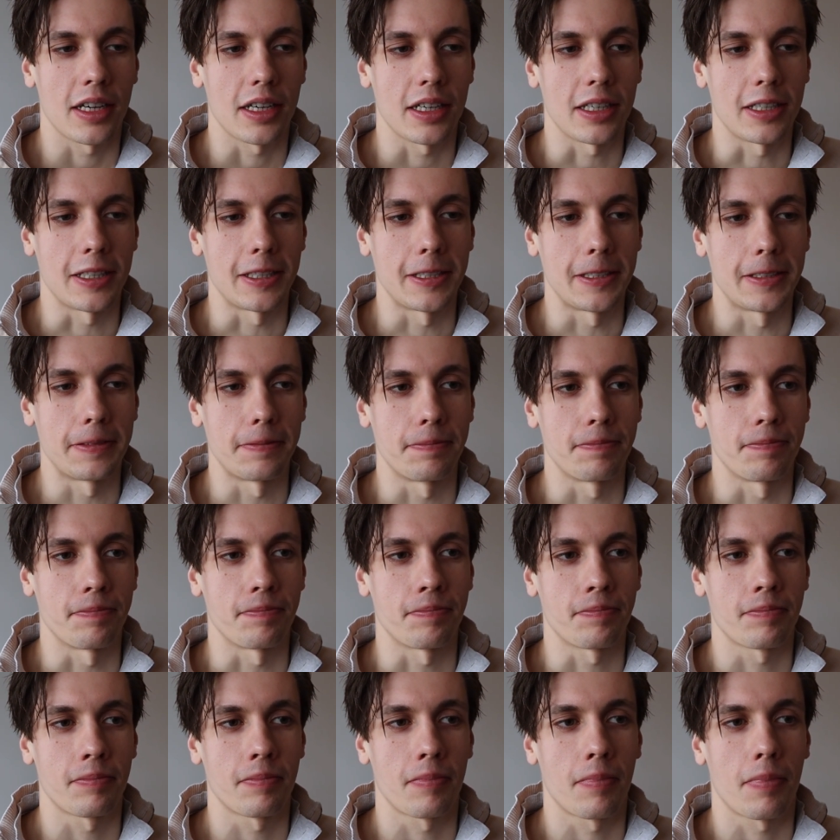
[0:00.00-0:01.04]

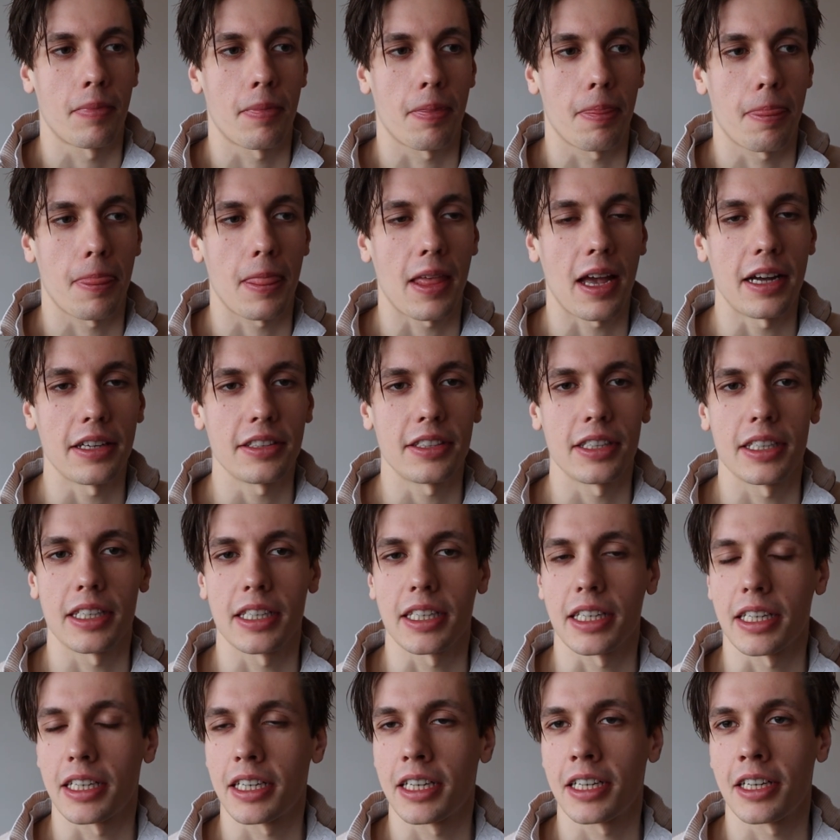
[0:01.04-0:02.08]
I
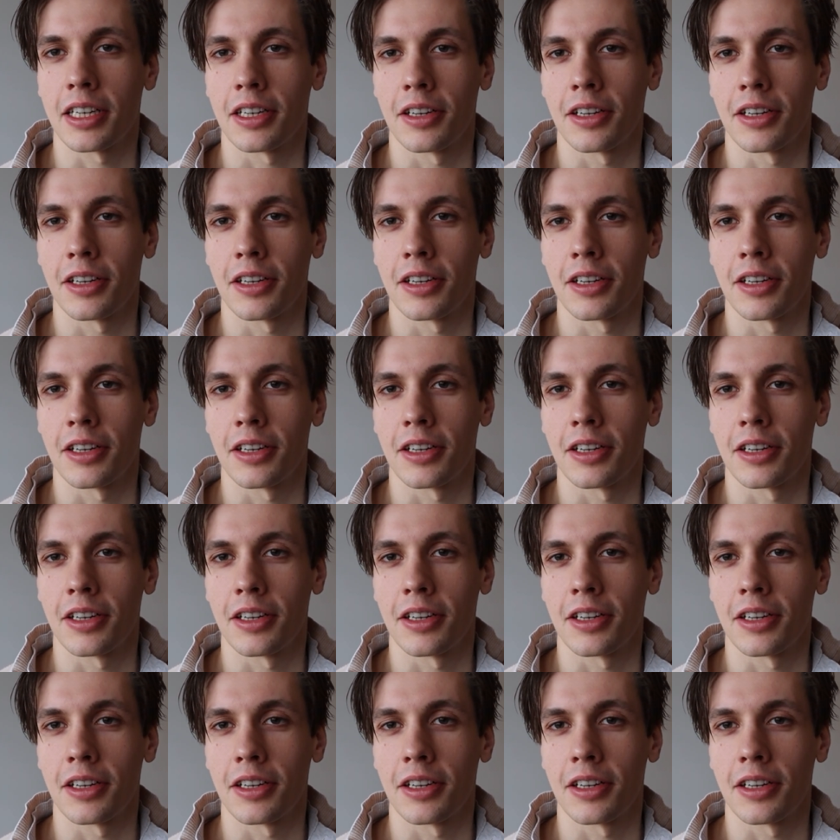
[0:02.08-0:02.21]
think